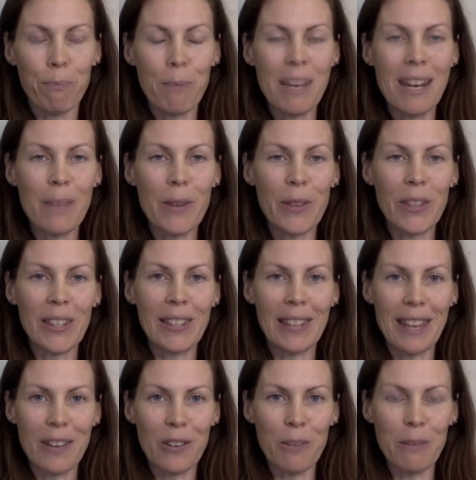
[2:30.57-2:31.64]
meaning what the
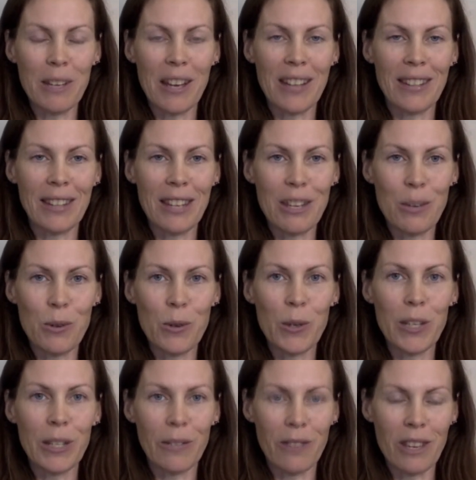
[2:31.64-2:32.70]
sacrum does, the
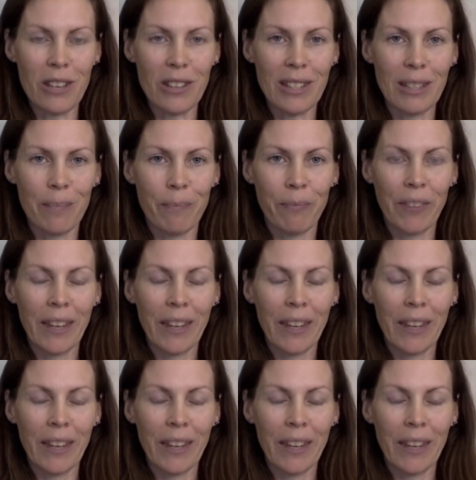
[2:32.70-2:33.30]
uterus feels.